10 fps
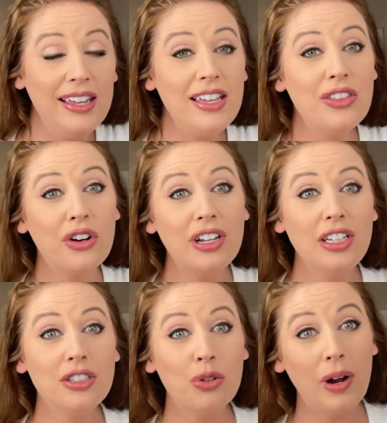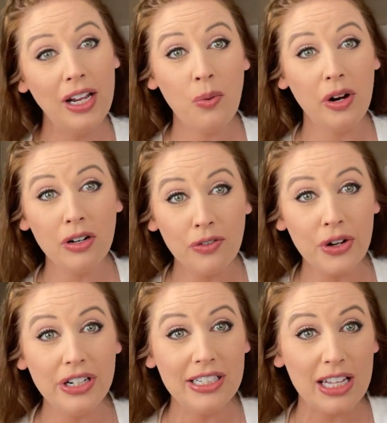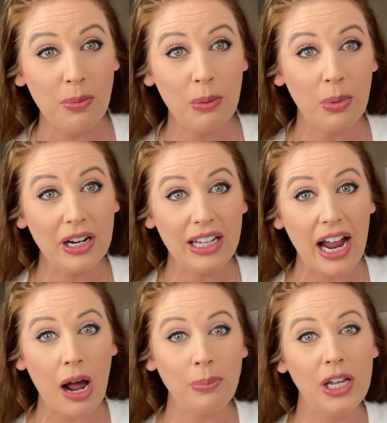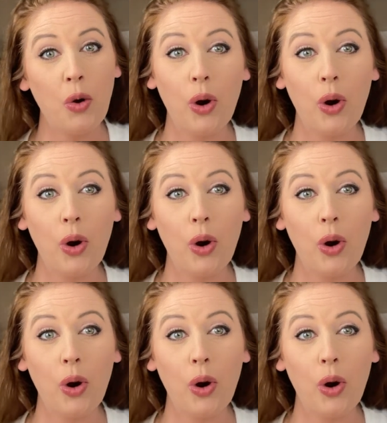Either he's great and wonderful and he's keeping Britney happy,